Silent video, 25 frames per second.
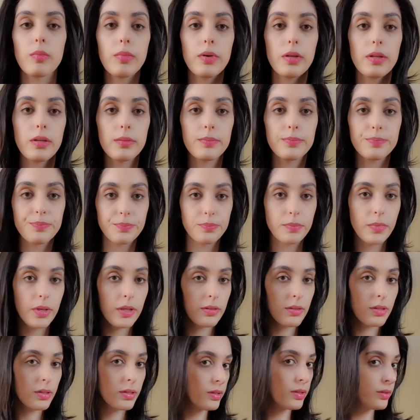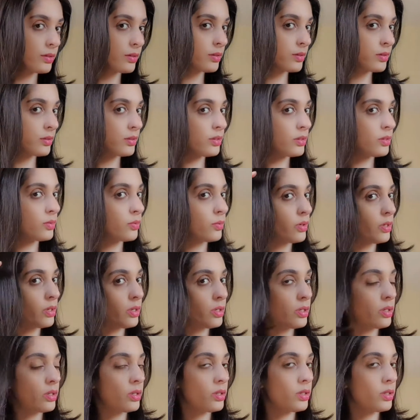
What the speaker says: But basically this is what